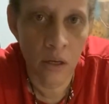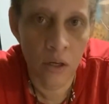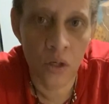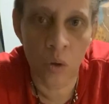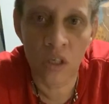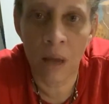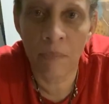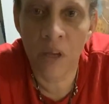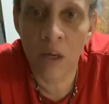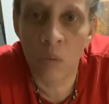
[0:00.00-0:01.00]
So
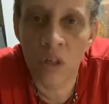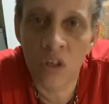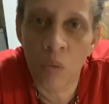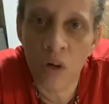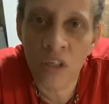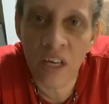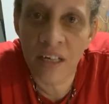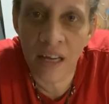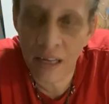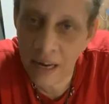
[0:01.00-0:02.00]
stop thinking what's the worst
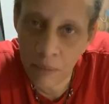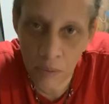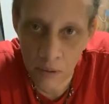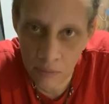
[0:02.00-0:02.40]
thing that could happen.